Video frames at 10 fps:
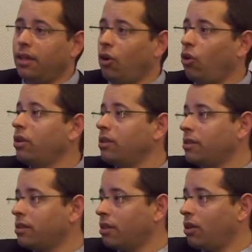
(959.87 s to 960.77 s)
only in
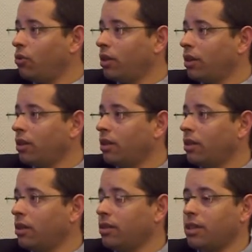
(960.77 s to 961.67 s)
this area,
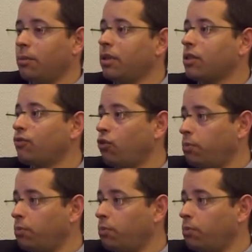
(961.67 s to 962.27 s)
seminars for